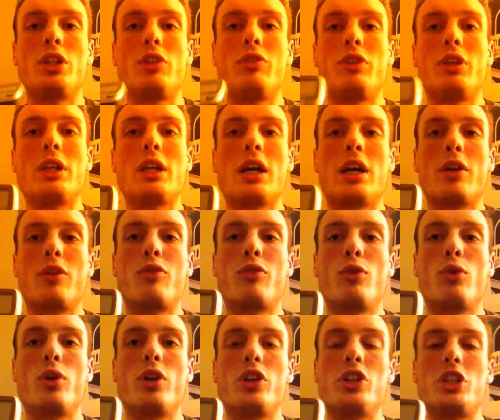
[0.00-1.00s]
If you can't
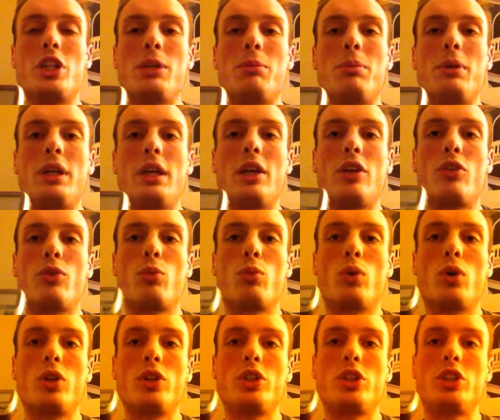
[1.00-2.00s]
afford a GPS
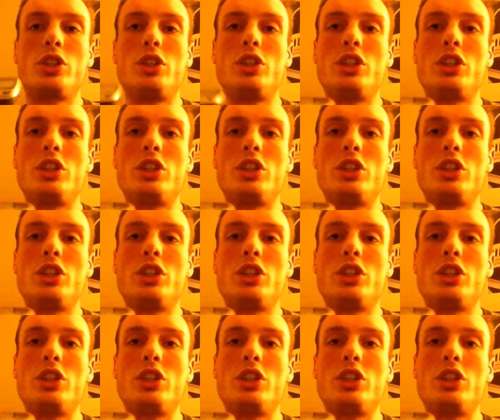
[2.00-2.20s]
watch,